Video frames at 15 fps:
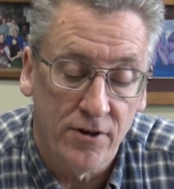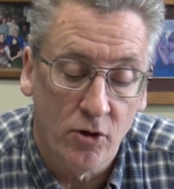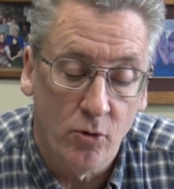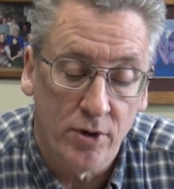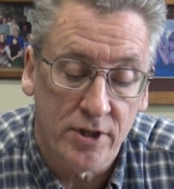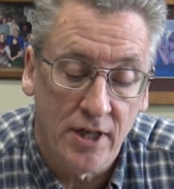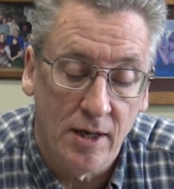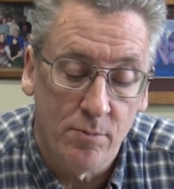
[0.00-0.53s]
No
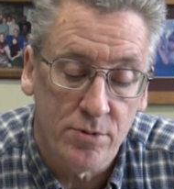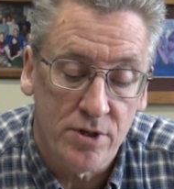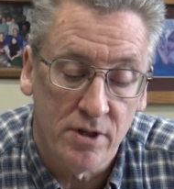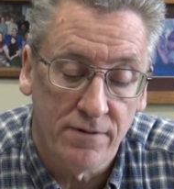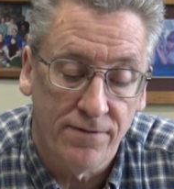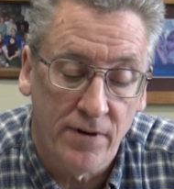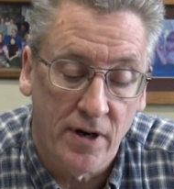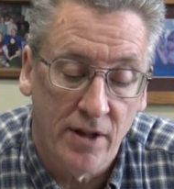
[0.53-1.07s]
one comes to
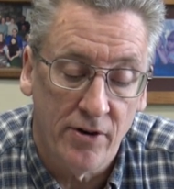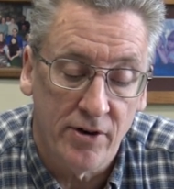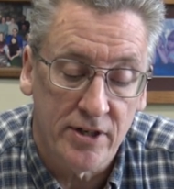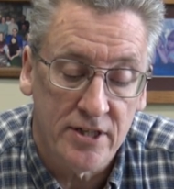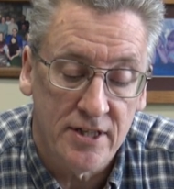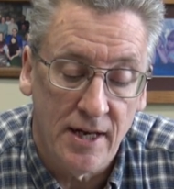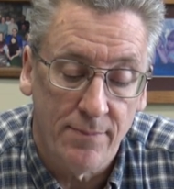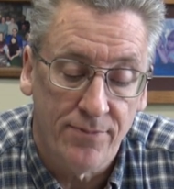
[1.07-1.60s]
the Father
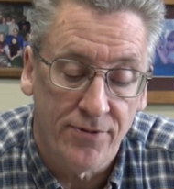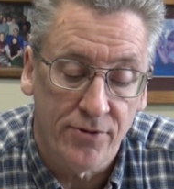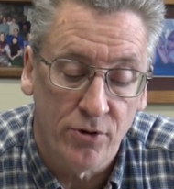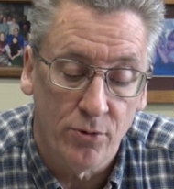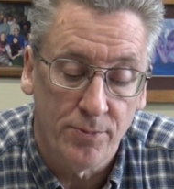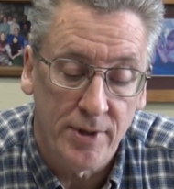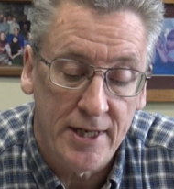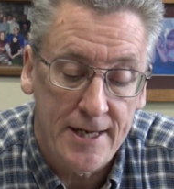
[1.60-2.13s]
except
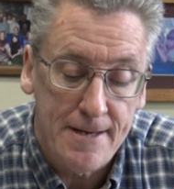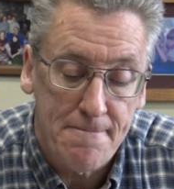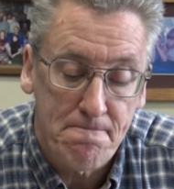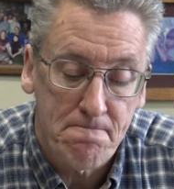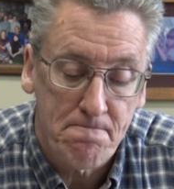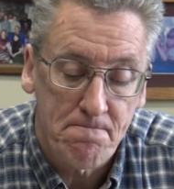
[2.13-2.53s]
through me.